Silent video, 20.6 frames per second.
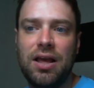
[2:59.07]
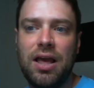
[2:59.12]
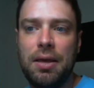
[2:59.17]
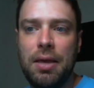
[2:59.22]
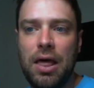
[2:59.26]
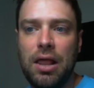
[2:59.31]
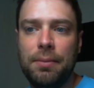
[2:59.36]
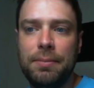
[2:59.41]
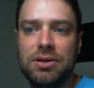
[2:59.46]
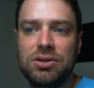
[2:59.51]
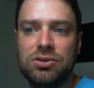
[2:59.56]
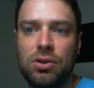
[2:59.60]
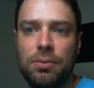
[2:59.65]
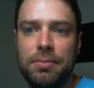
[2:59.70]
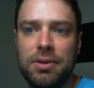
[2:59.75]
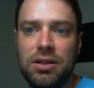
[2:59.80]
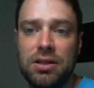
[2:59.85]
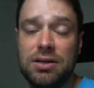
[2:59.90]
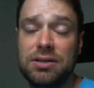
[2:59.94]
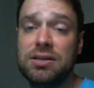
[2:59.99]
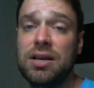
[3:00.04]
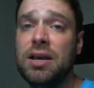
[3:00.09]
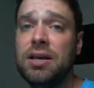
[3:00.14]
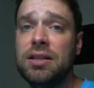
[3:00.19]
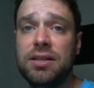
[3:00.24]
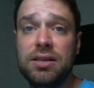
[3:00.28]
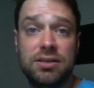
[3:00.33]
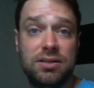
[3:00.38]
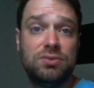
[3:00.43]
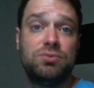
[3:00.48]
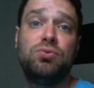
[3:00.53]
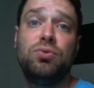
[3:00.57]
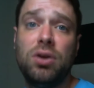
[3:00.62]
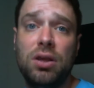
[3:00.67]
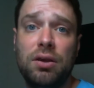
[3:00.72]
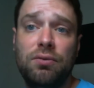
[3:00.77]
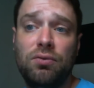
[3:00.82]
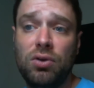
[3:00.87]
elemental abilities. This is really